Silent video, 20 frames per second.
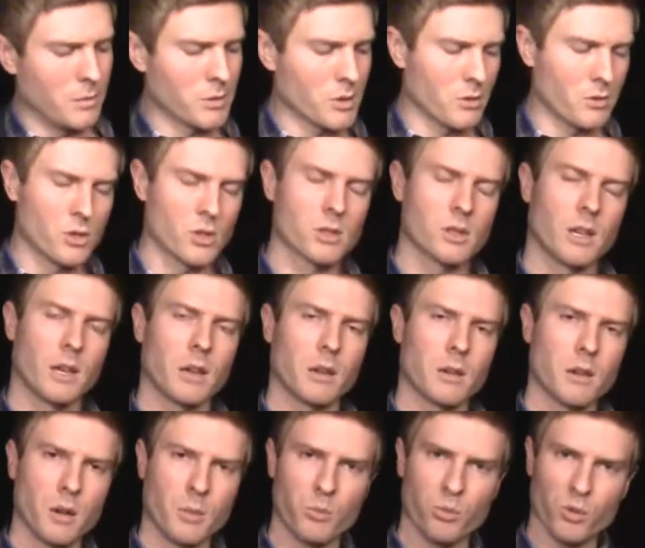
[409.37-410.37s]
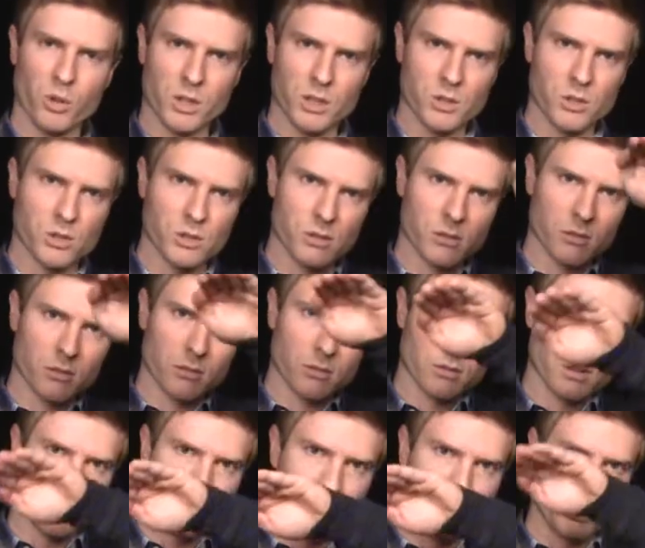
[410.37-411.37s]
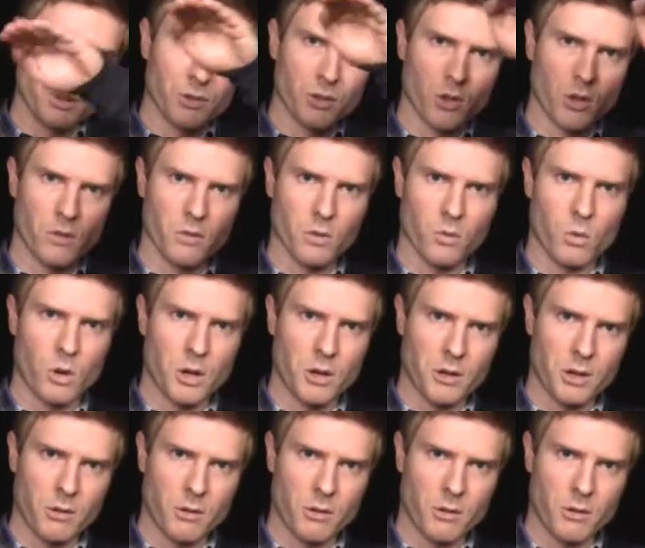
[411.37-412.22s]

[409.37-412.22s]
So just like a bridge gets built over water,